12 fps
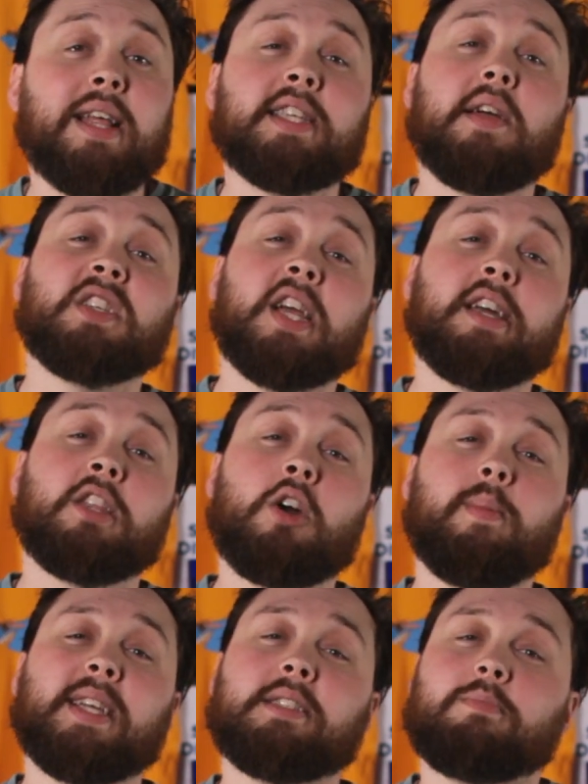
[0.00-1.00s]
Let's have a chat in the
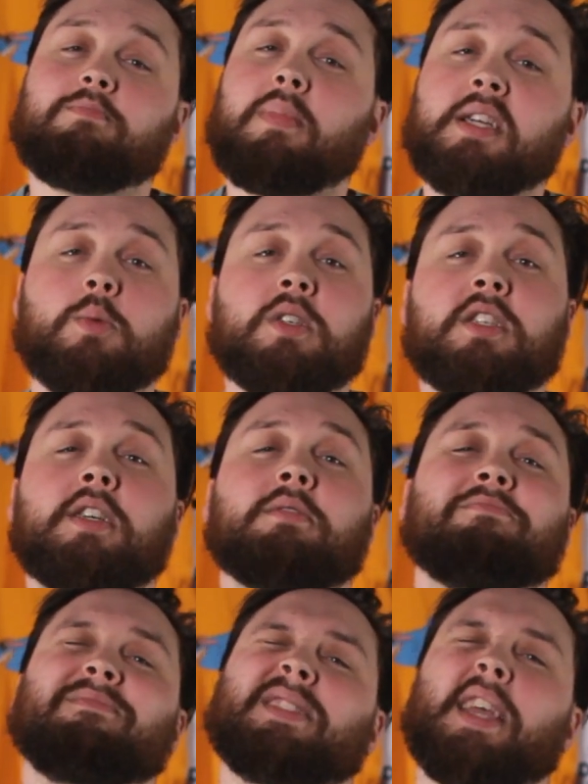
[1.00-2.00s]
comments. Thanks for
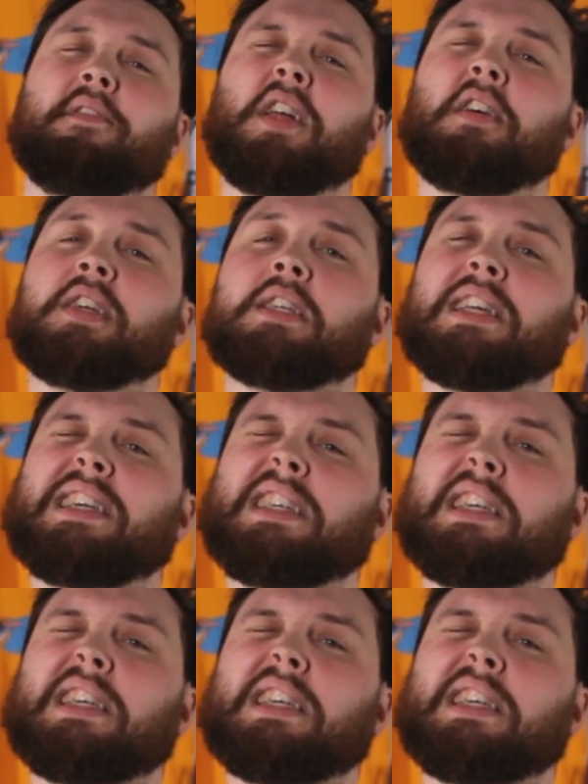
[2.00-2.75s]
watching and safe diving.